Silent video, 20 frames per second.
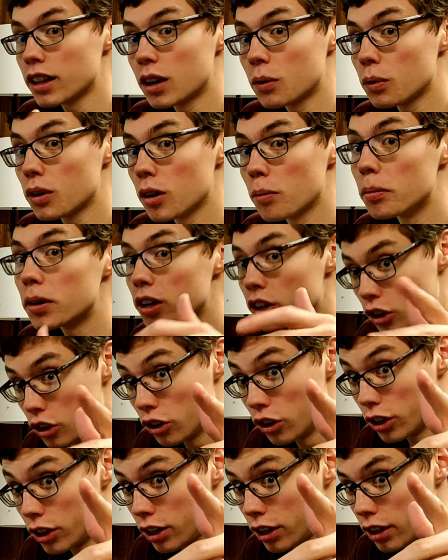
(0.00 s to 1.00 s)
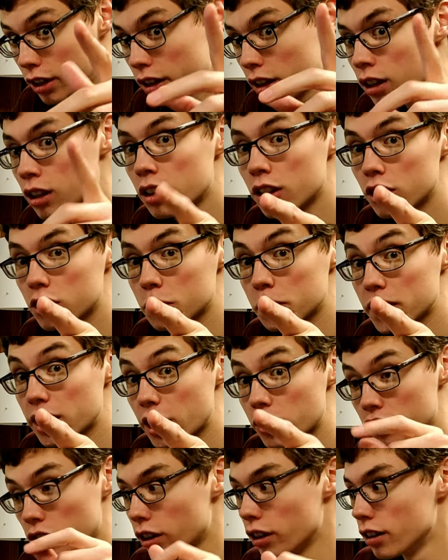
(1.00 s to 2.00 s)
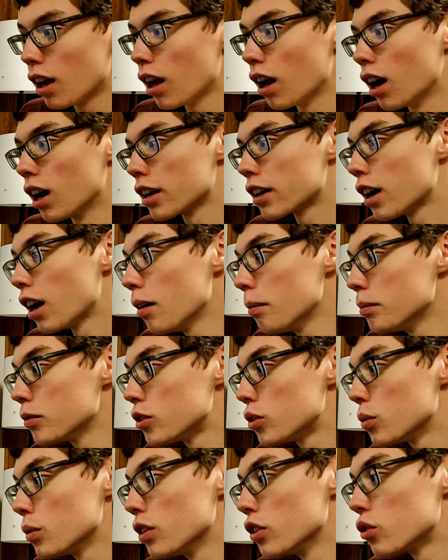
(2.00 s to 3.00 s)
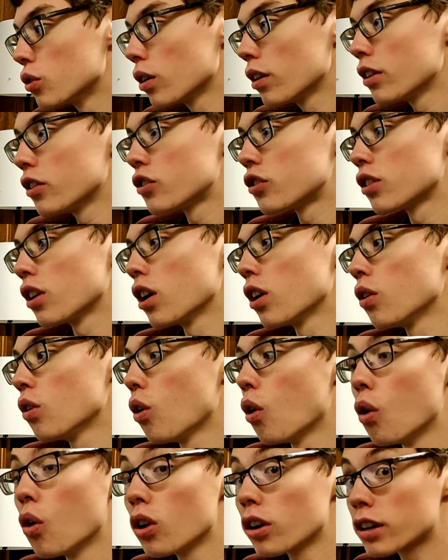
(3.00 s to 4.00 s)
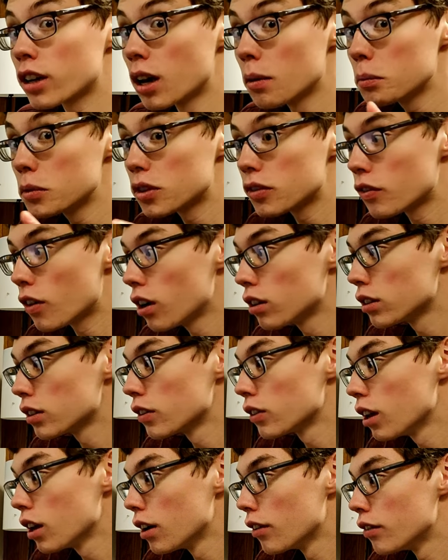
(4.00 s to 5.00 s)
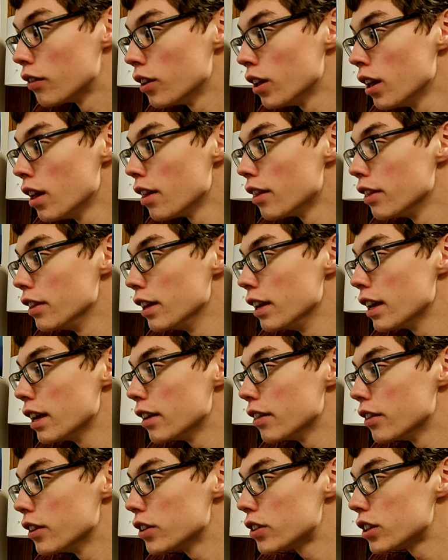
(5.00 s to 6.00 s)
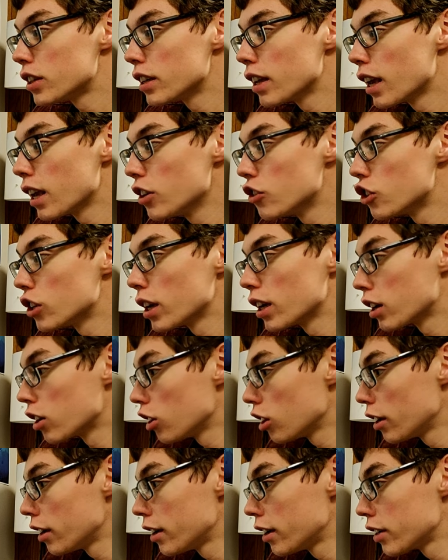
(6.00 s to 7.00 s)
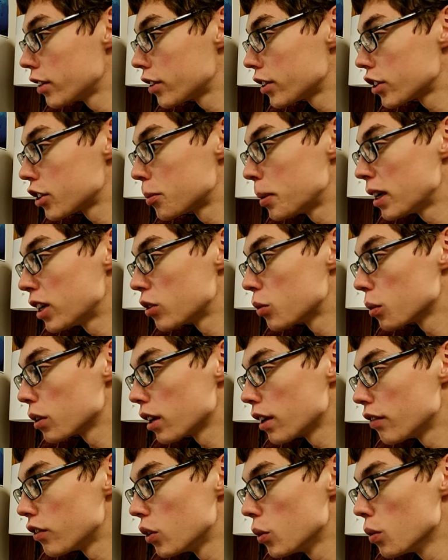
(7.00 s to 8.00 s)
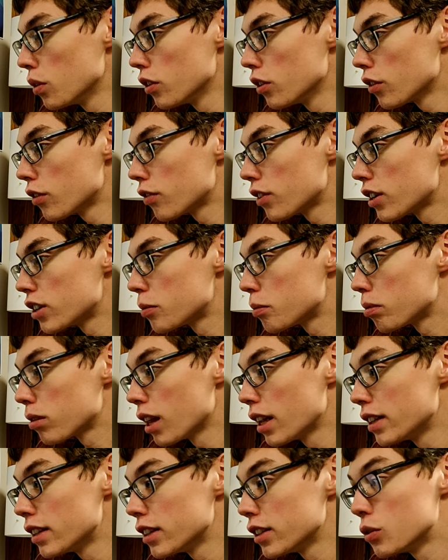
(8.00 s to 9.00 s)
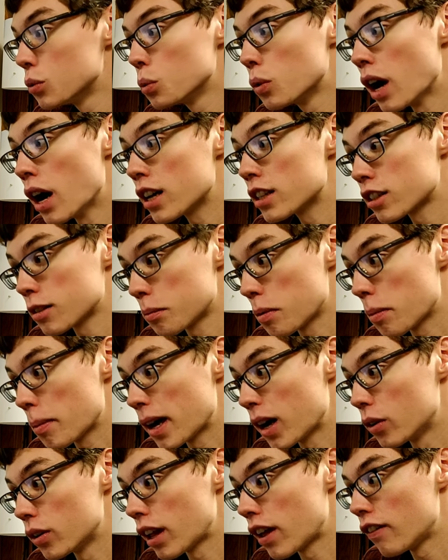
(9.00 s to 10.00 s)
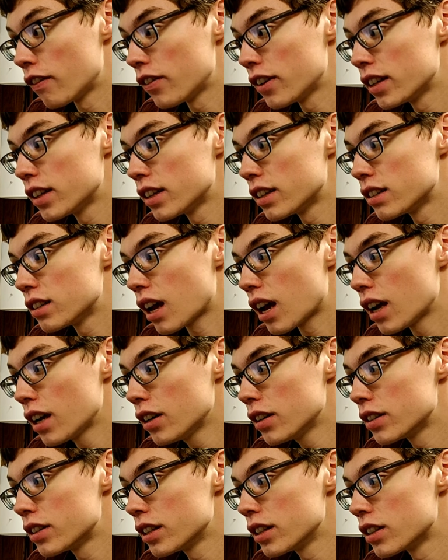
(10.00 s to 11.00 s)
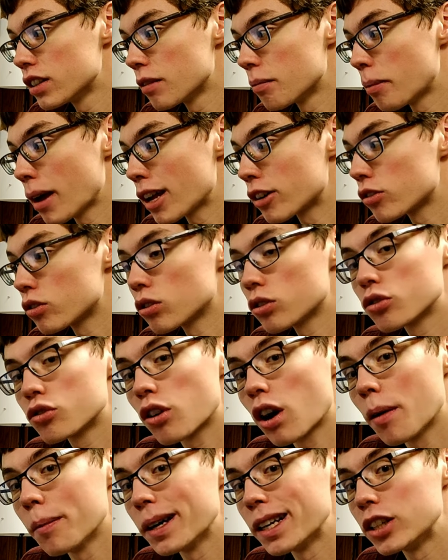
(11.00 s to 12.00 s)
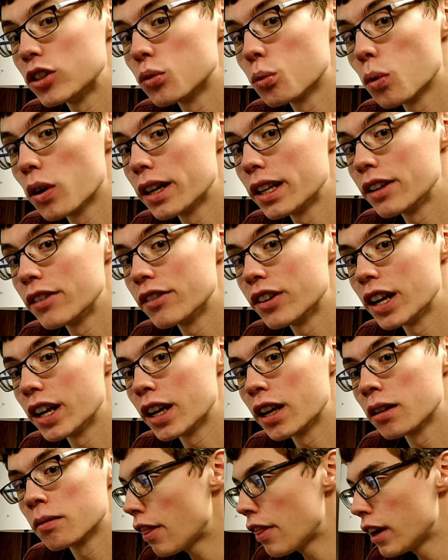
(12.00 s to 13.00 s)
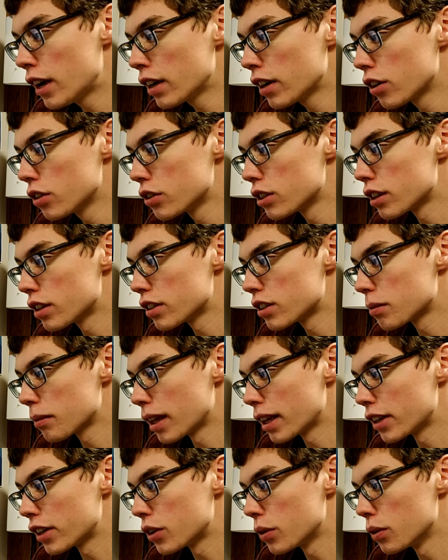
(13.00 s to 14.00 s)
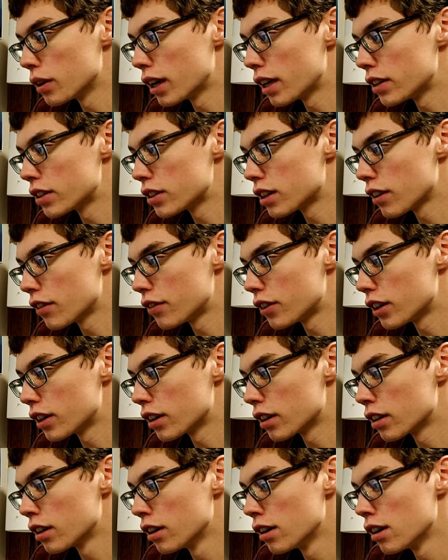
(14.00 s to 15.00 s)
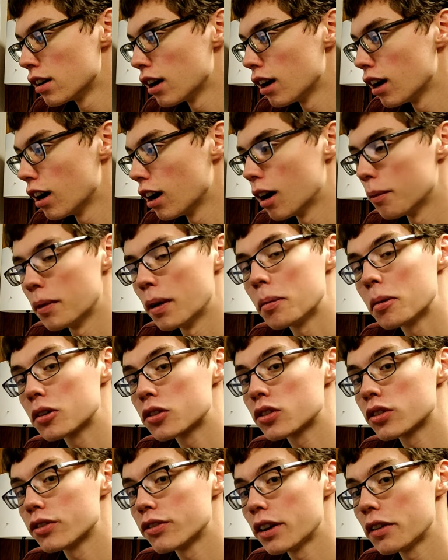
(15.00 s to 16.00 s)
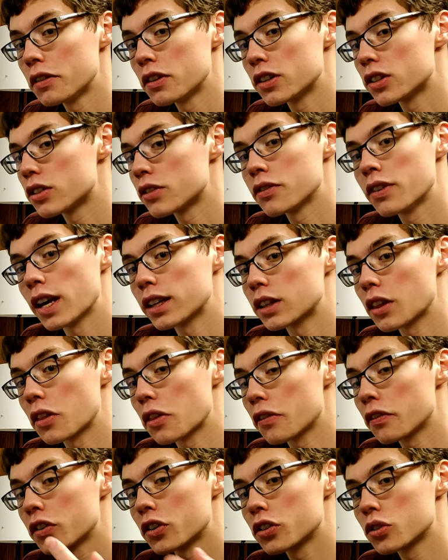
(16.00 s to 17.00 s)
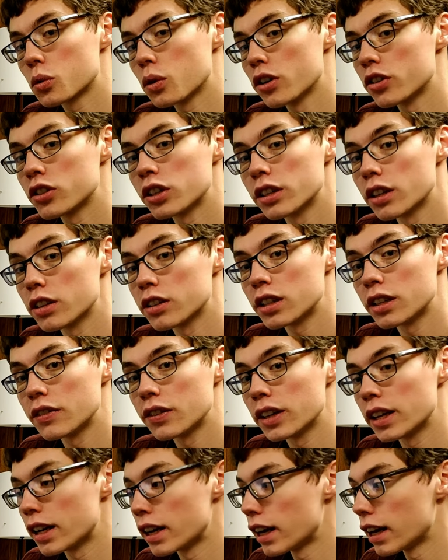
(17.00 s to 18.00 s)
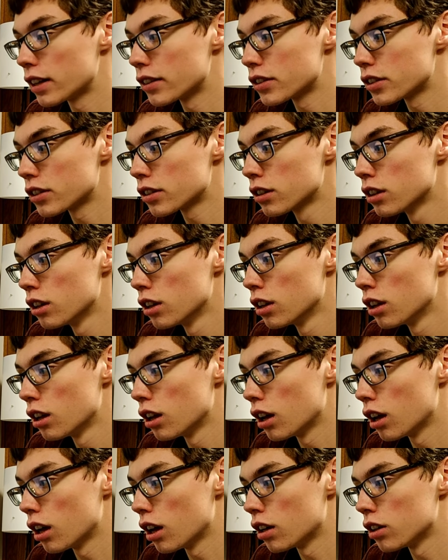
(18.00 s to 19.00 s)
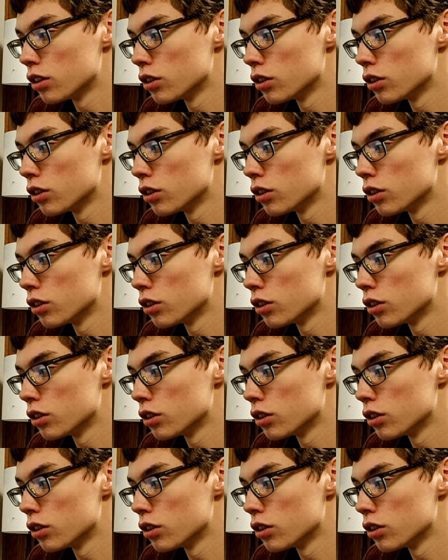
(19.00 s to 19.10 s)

that it will, but it could. There's potential. Uh, come to enjoy the show or come to fall in love. The This engaging and hilarious experience will give you and your friends plenty to gossip about and fit an entire season of Bachelor drama into one evening. And then it goes into some like Q and A stuff here. Uh, my personal favorite is the fact that the first question doesn't even get an answer. Uh,